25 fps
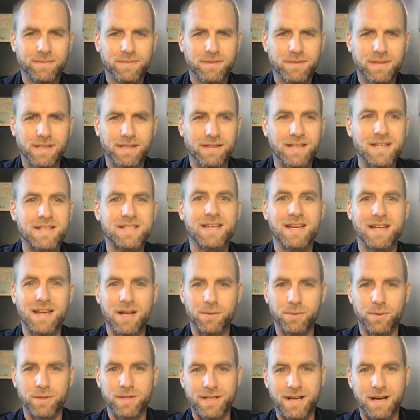at least an
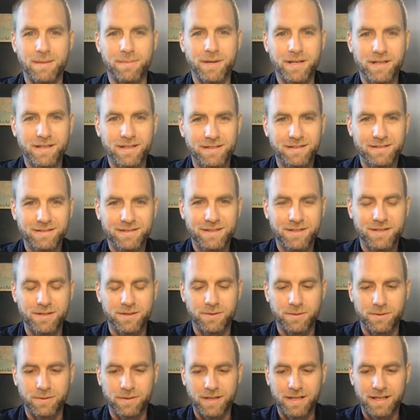equal topic
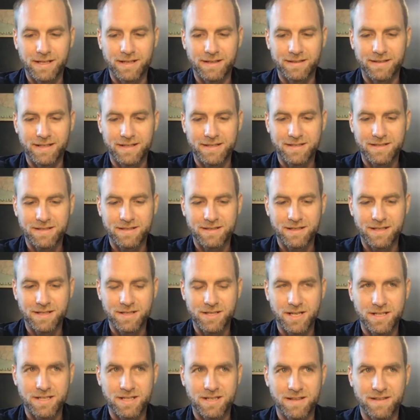to that's
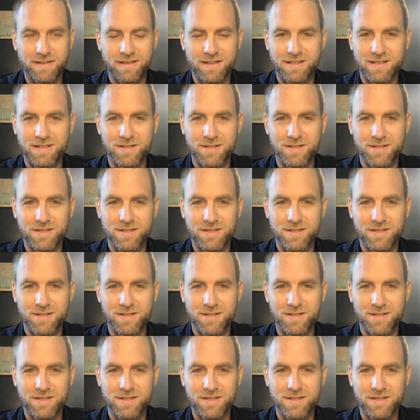adjacent to this,